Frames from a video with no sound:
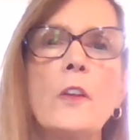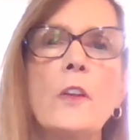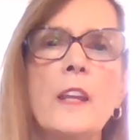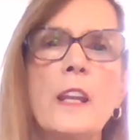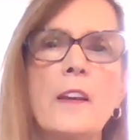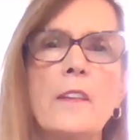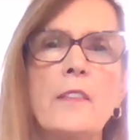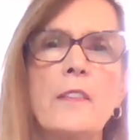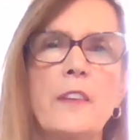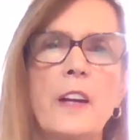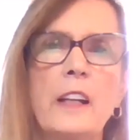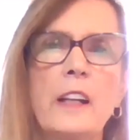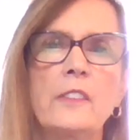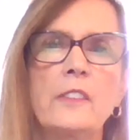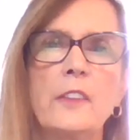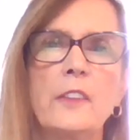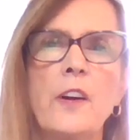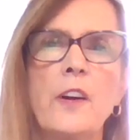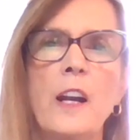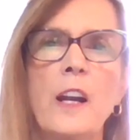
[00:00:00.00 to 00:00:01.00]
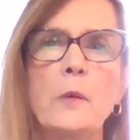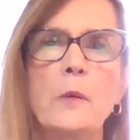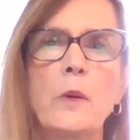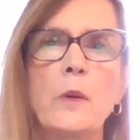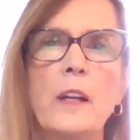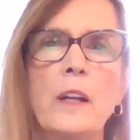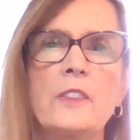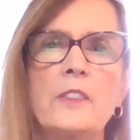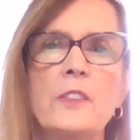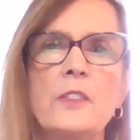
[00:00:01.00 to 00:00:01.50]
the effect of high
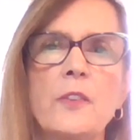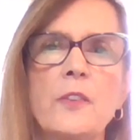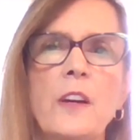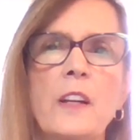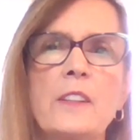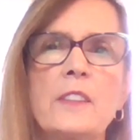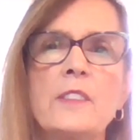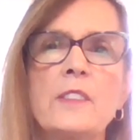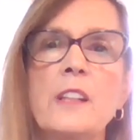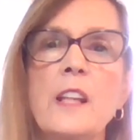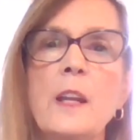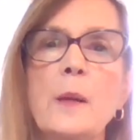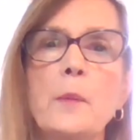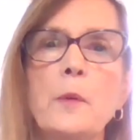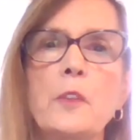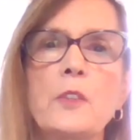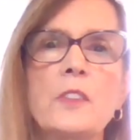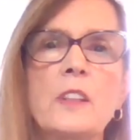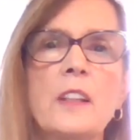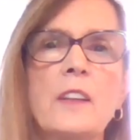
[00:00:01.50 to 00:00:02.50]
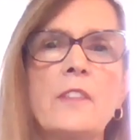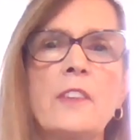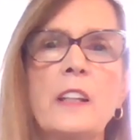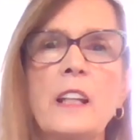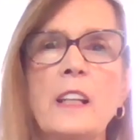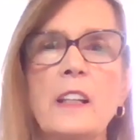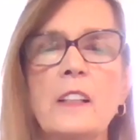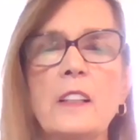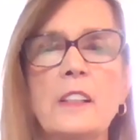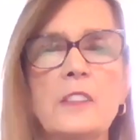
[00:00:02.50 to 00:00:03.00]
rents finds neighbors living
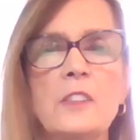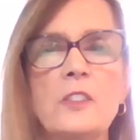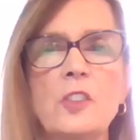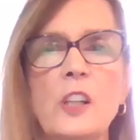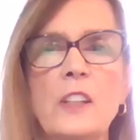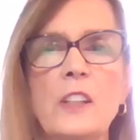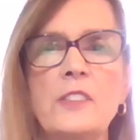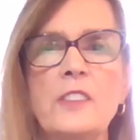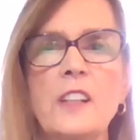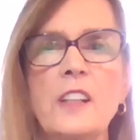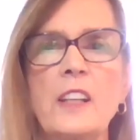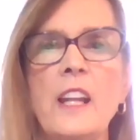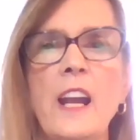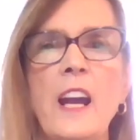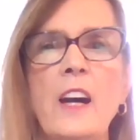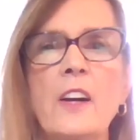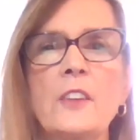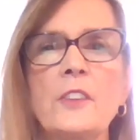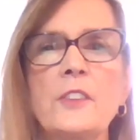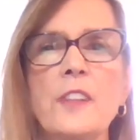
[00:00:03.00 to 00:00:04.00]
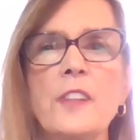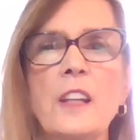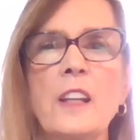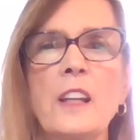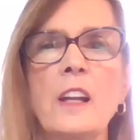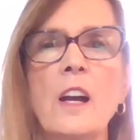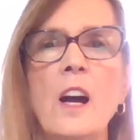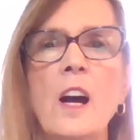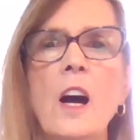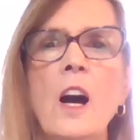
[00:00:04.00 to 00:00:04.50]
in congested housing,